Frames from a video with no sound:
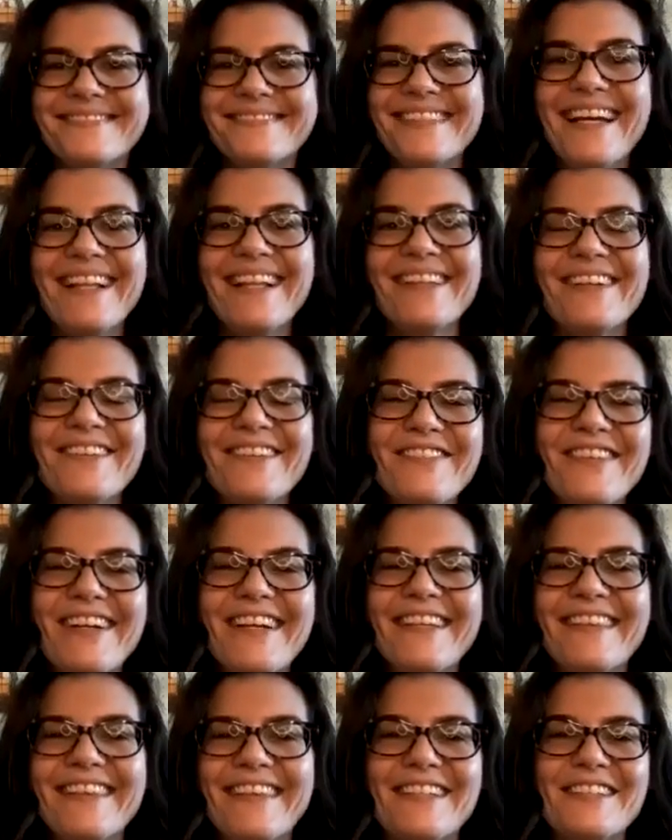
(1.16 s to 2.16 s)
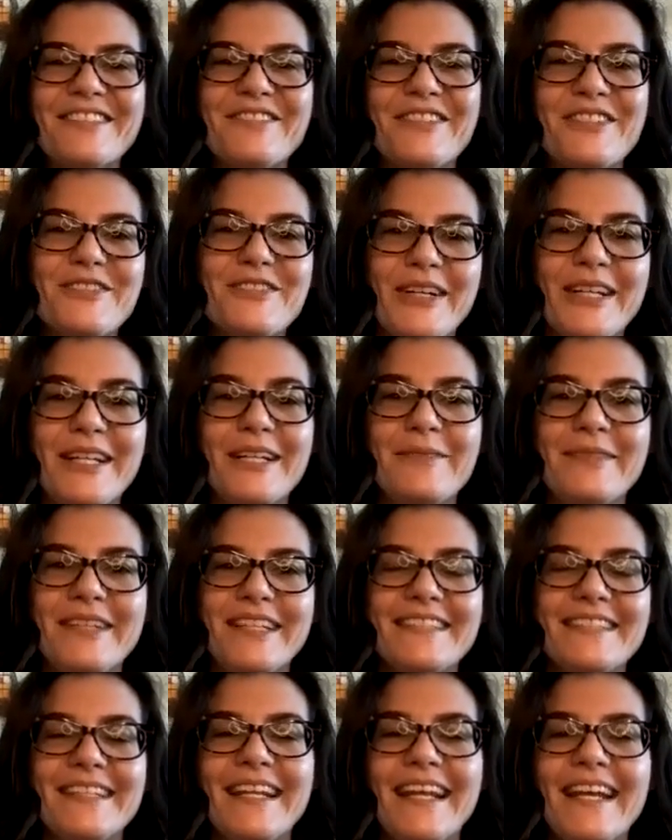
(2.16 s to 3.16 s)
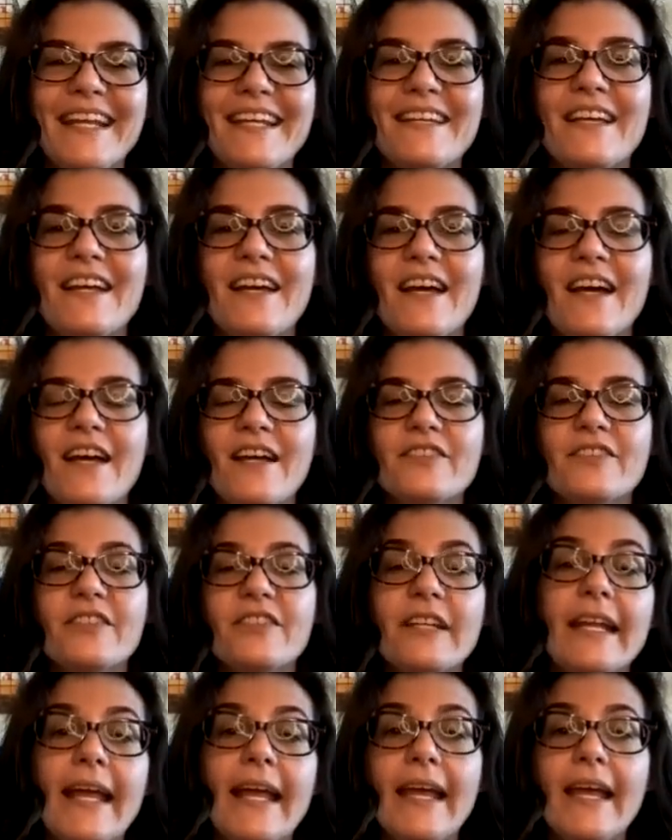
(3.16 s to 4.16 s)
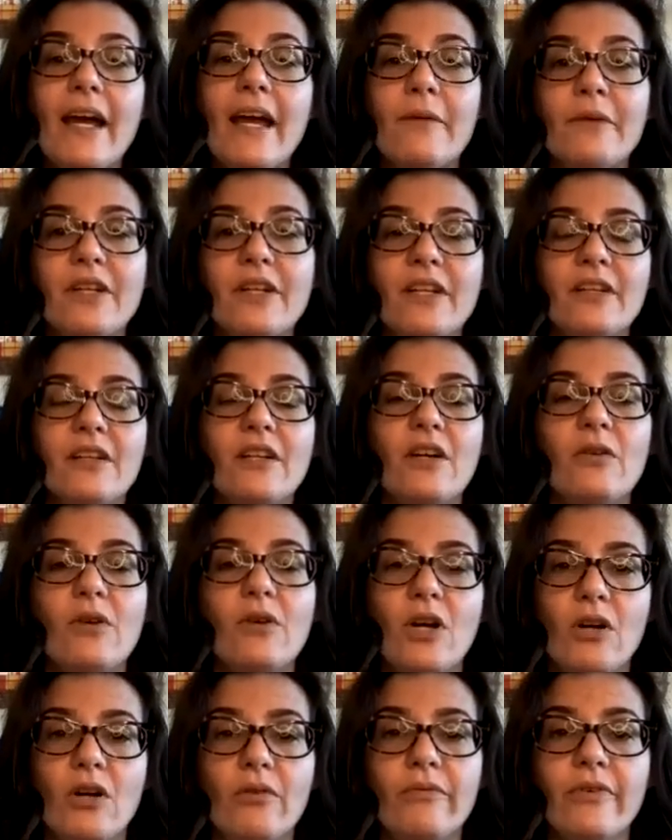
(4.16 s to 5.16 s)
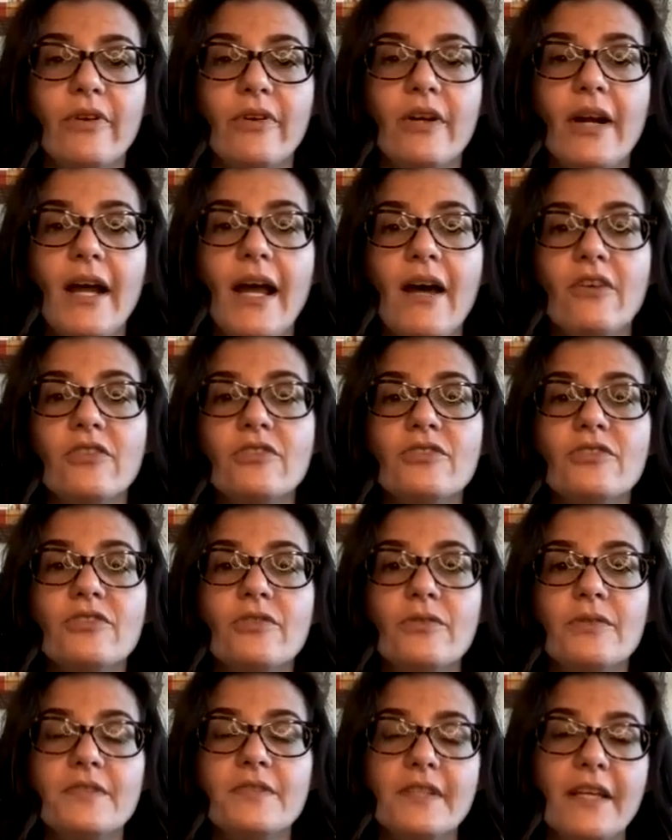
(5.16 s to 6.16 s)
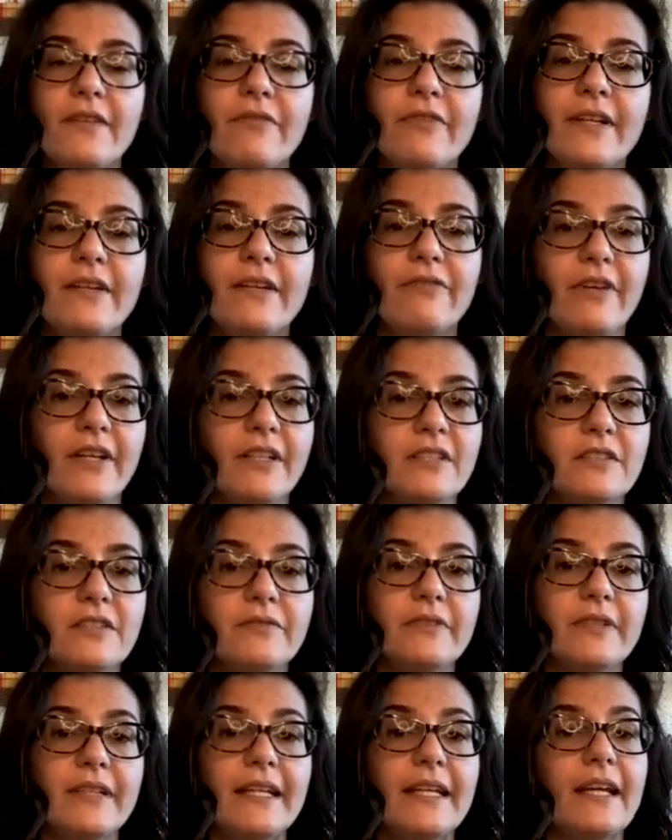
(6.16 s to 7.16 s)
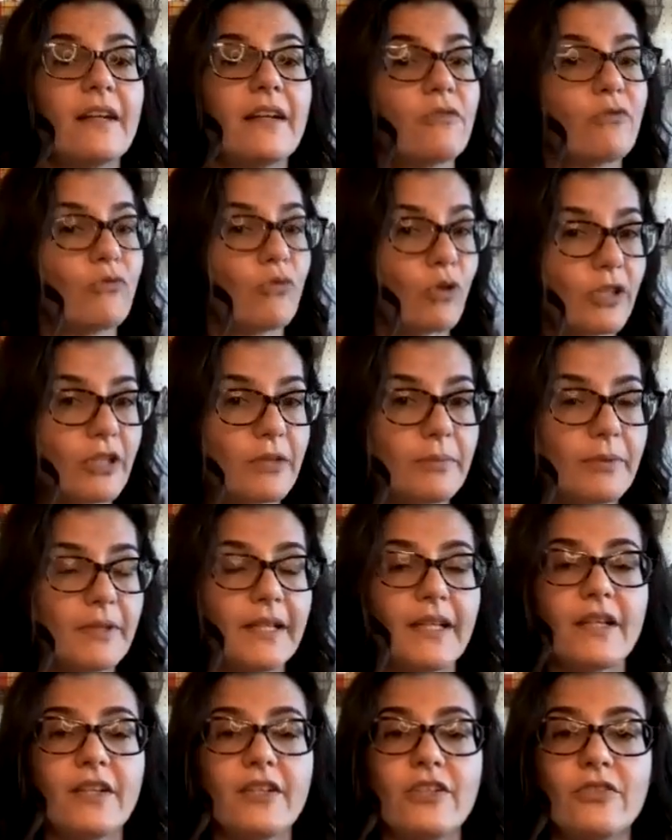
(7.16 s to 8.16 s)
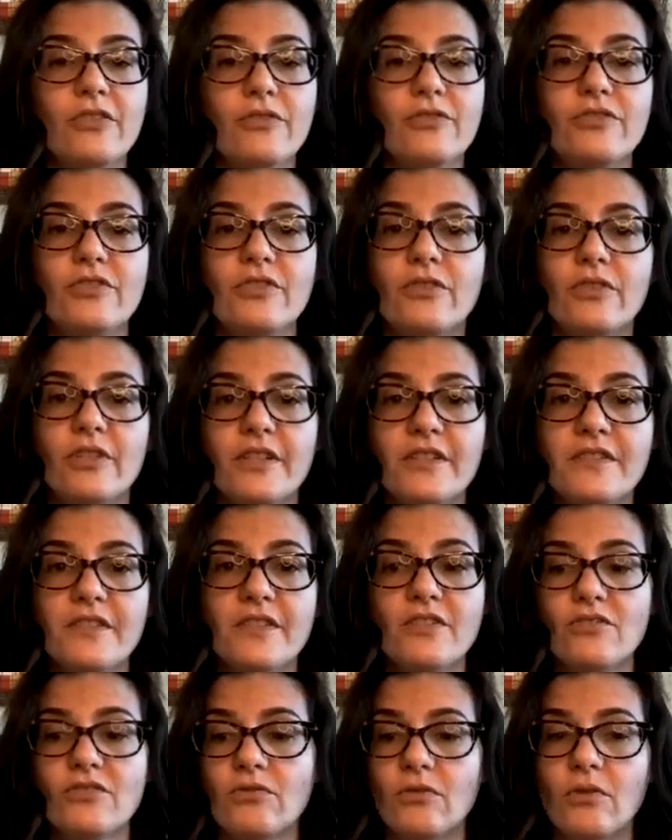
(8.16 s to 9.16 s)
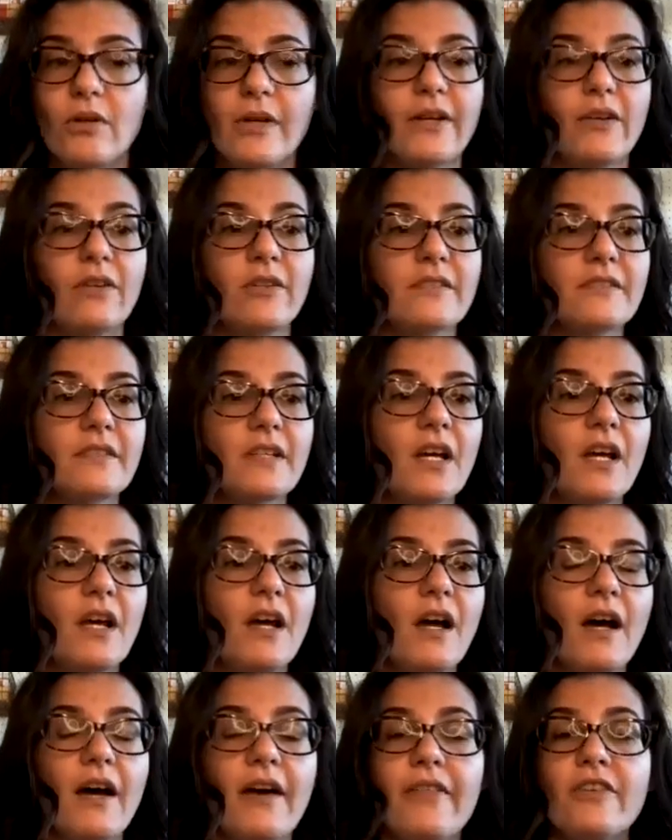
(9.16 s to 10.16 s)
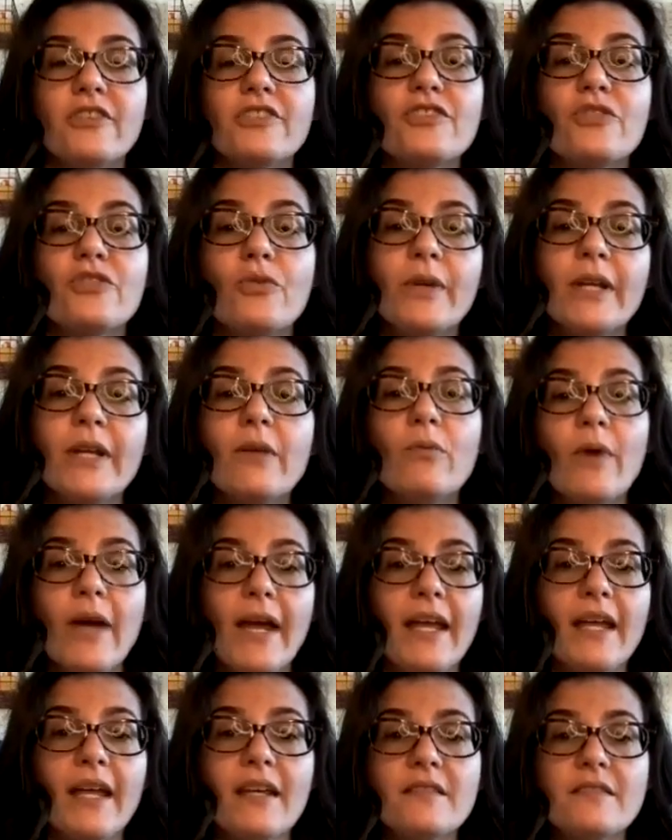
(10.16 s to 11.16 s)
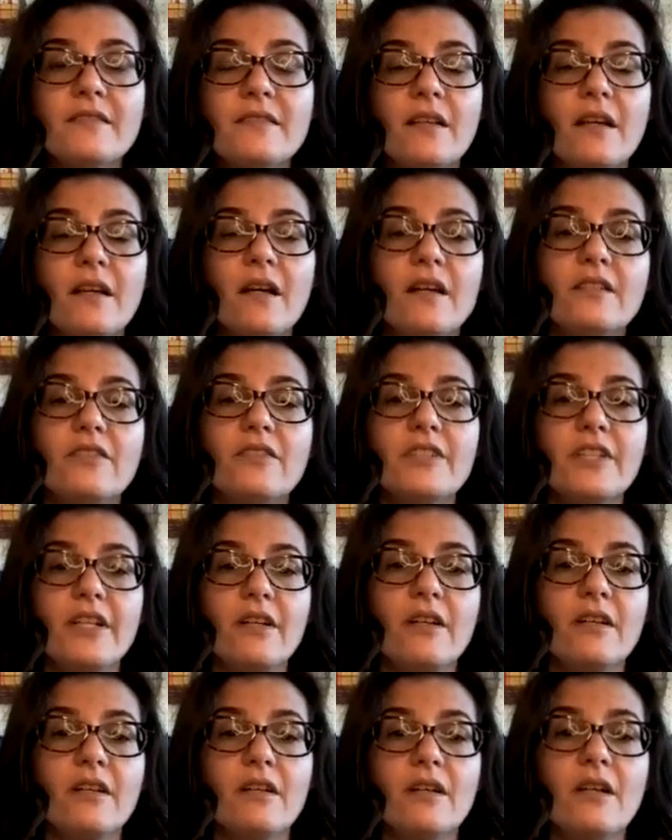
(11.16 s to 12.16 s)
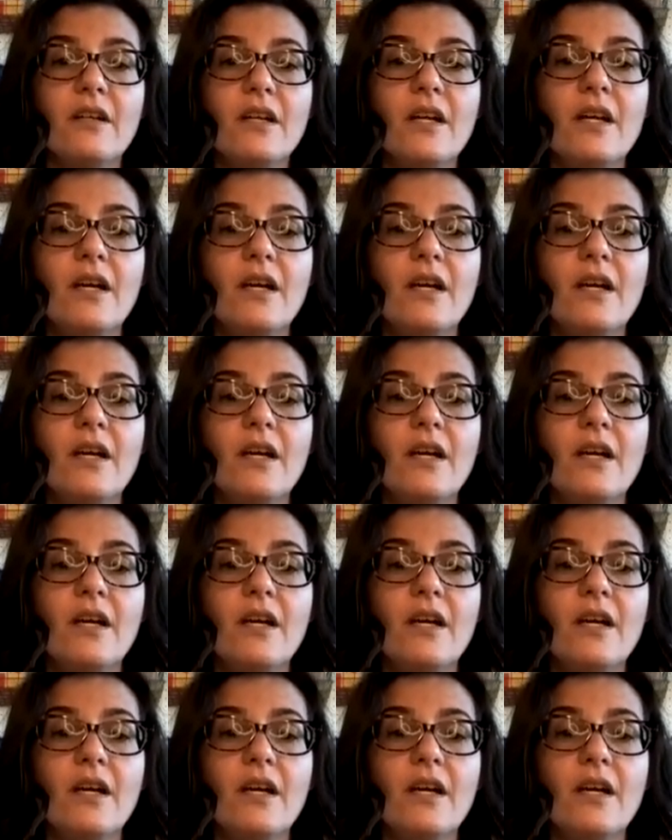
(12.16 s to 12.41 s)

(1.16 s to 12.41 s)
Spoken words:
Hello, friend. Thanks for joining me today. So today I'm going to go over how to safely, effectively, and affordably use your essential oils. There's three ways doTERRA